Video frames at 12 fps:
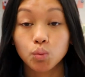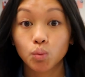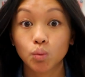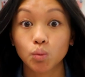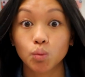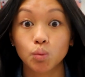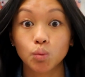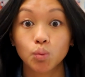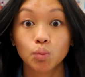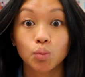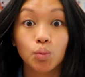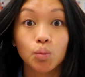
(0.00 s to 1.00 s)

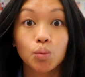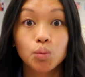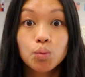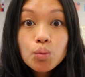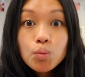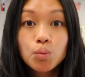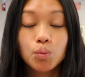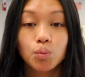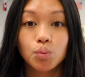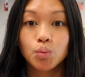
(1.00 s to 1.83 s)
No one is speaking in this clip.